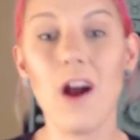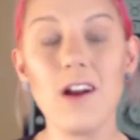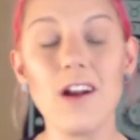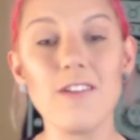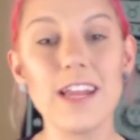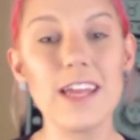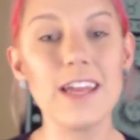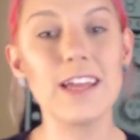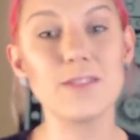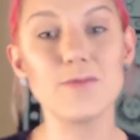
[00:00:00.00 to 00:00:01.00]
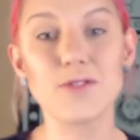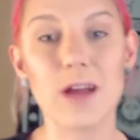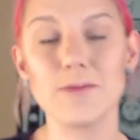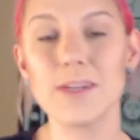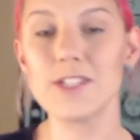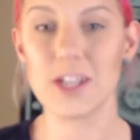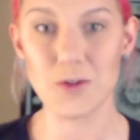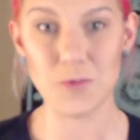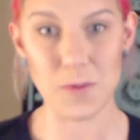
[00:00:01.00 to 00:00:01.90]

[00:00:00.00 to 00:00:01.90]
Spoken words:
aren't already subscribed to my channel,